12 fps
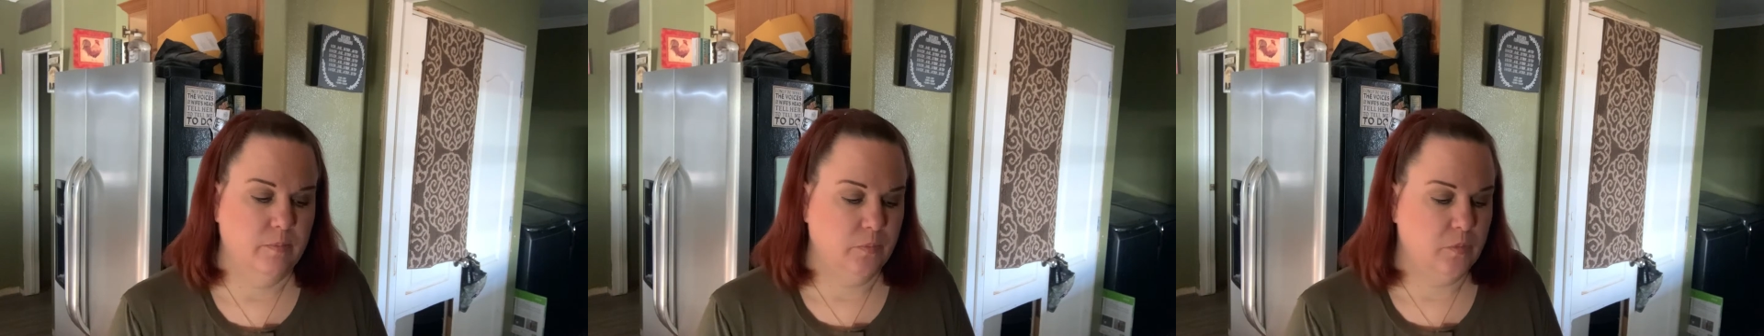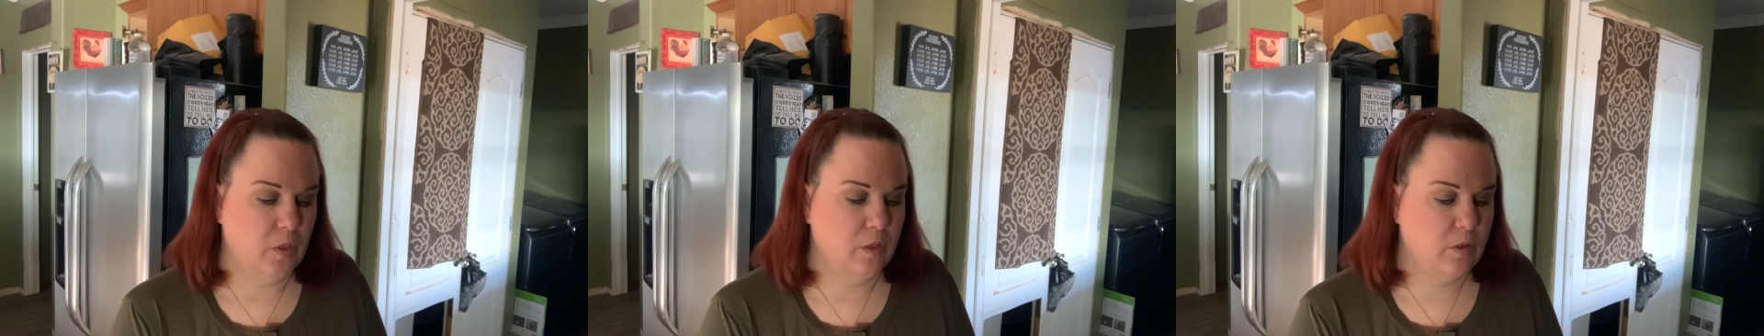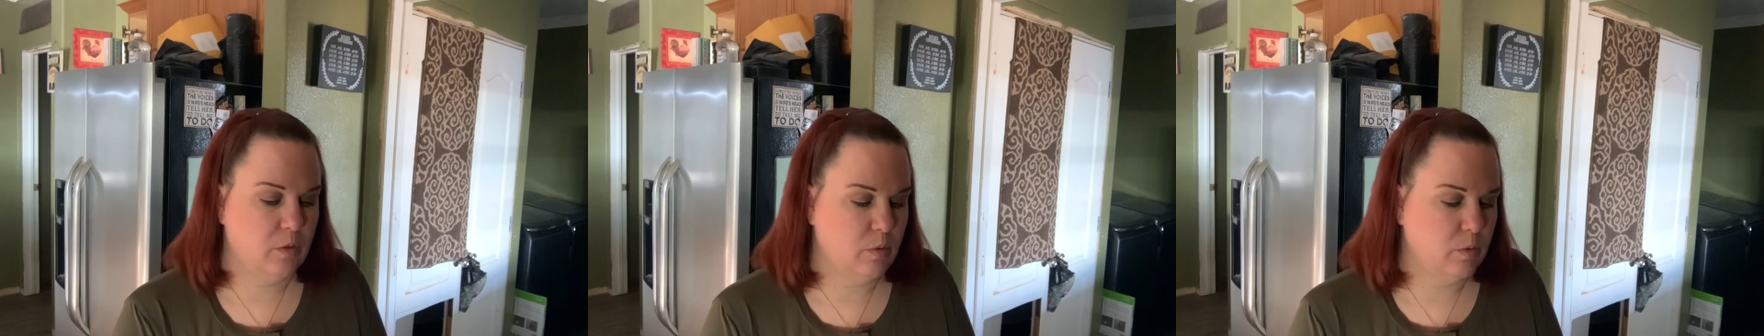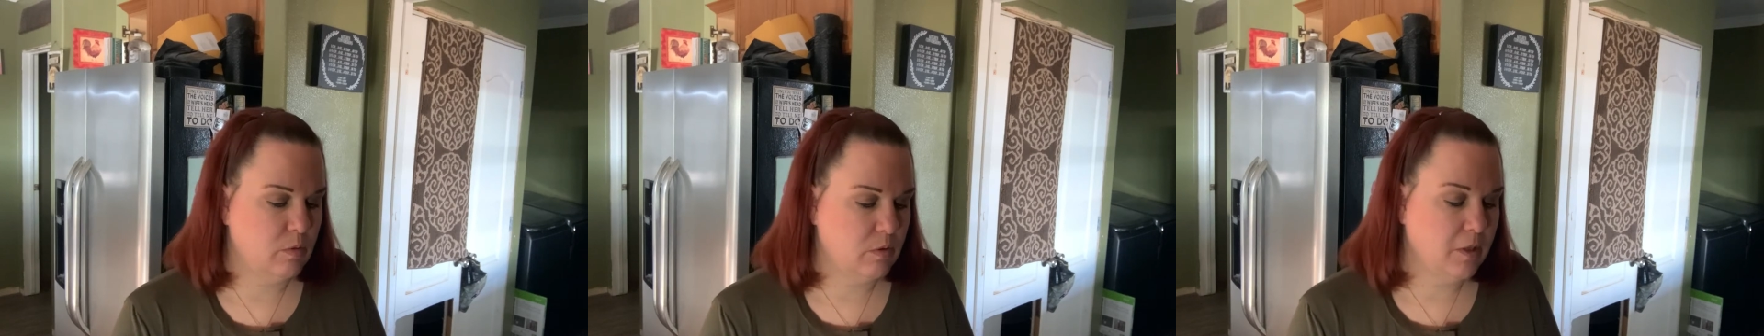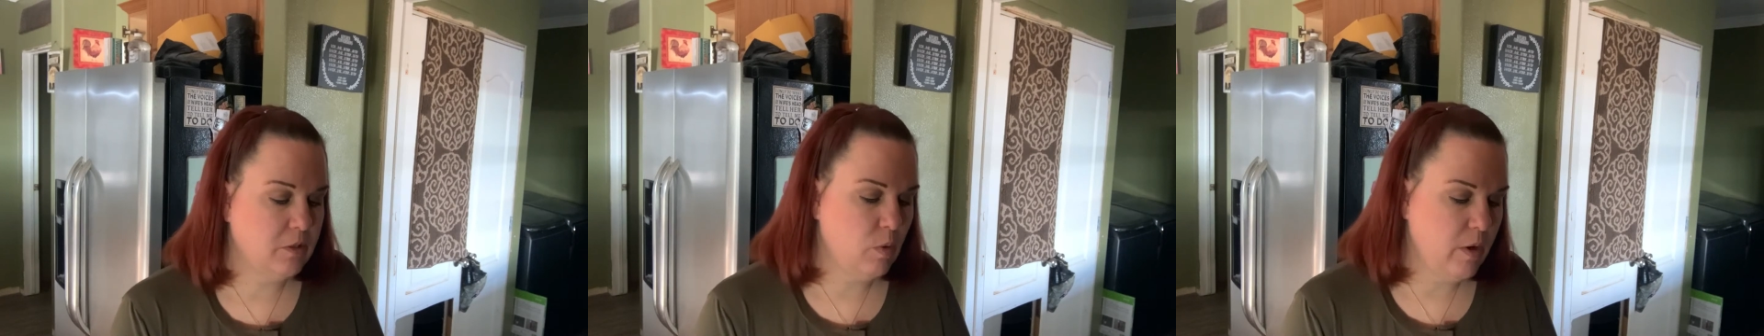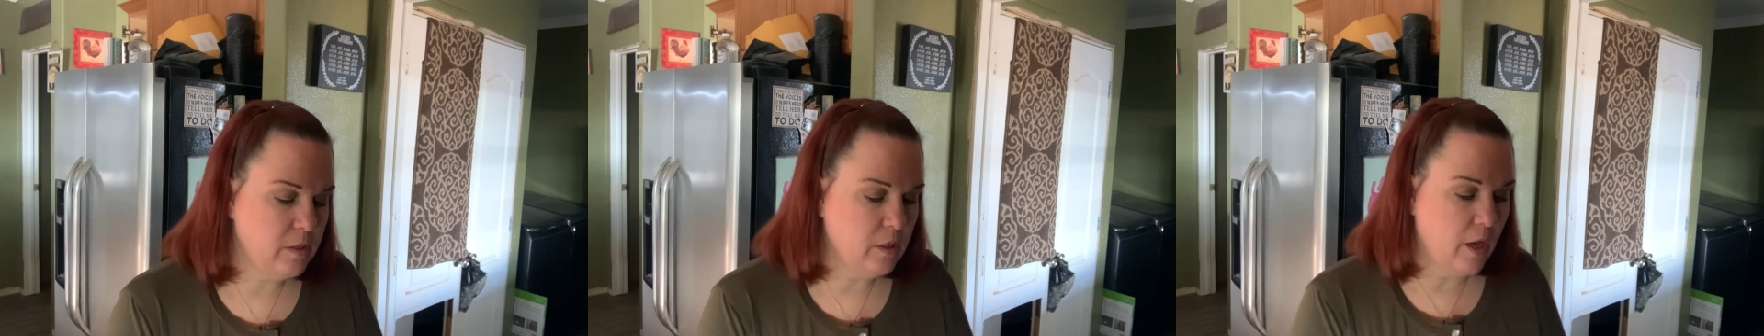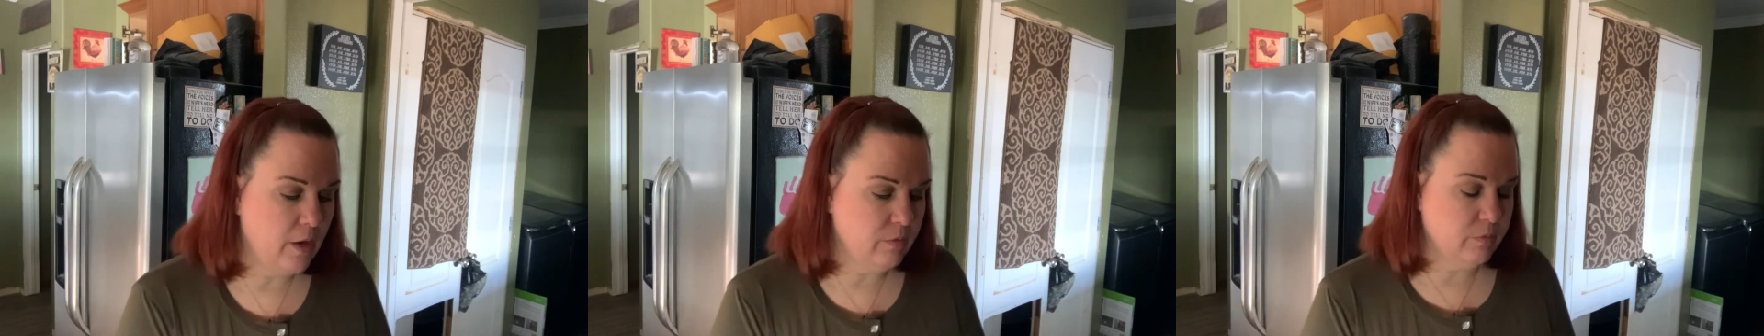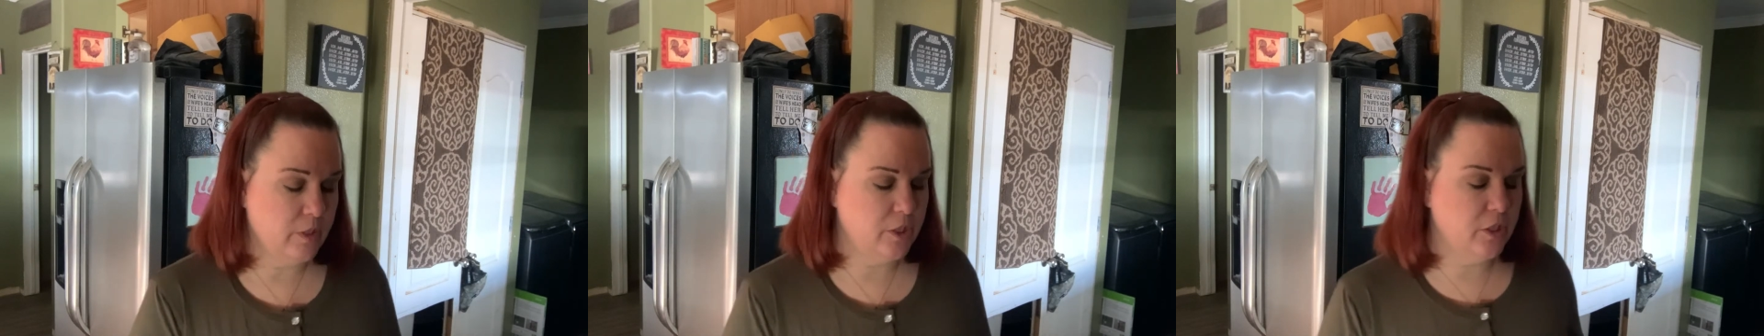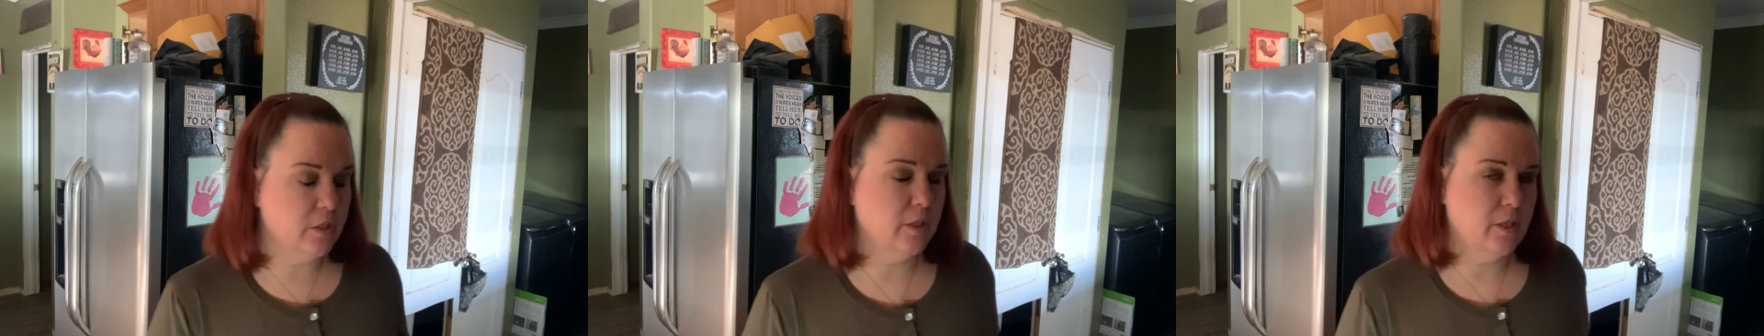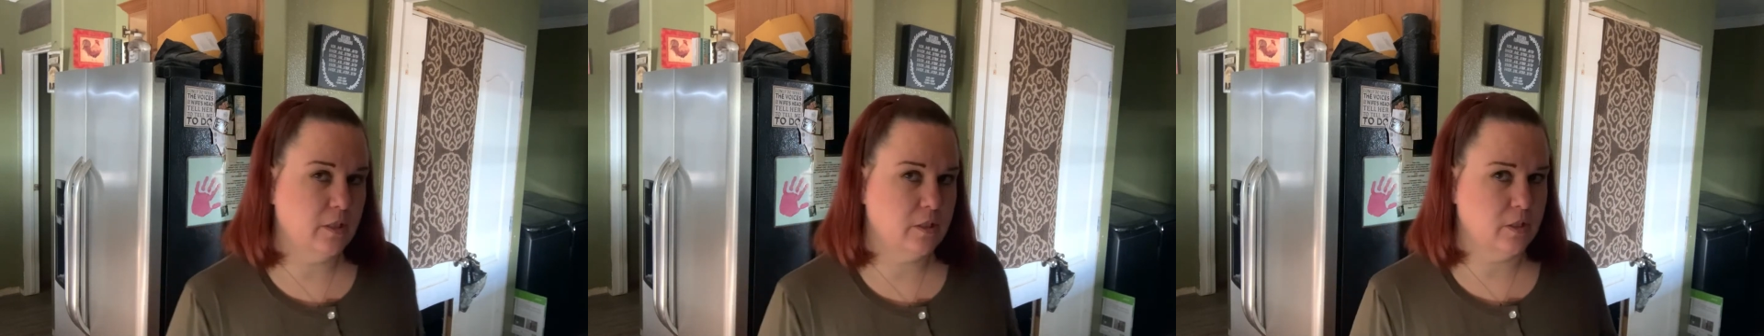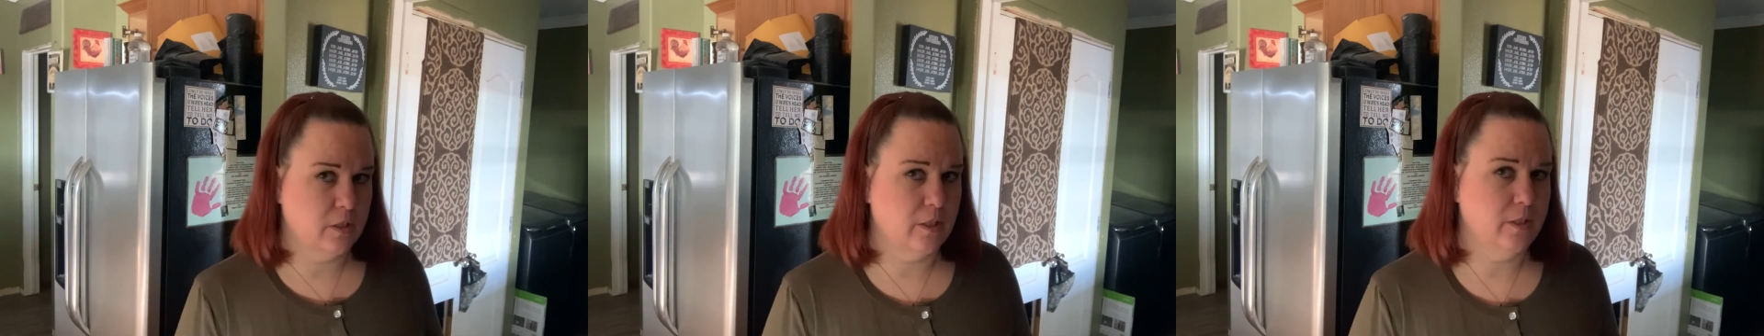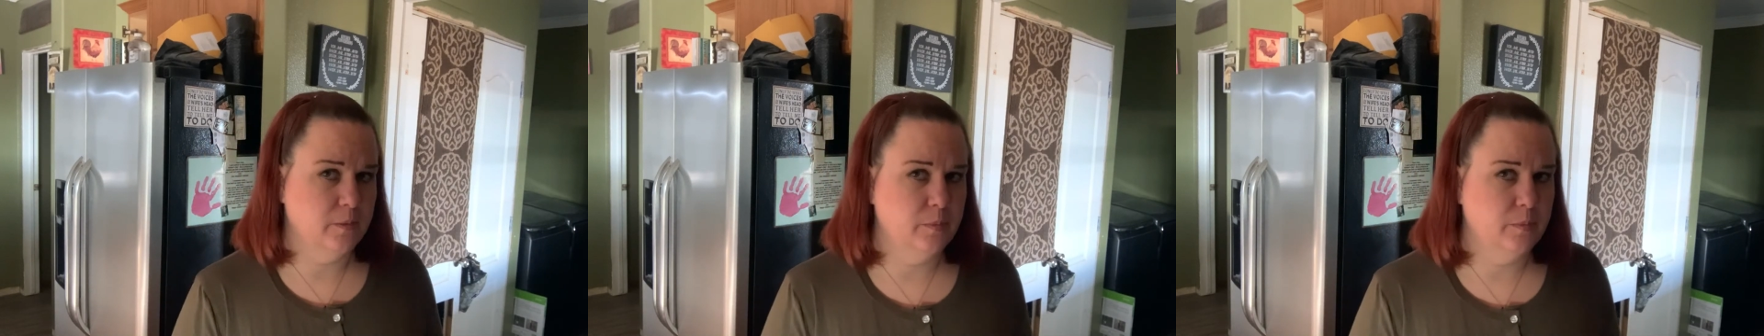So that's quite a lot of red chili, actually.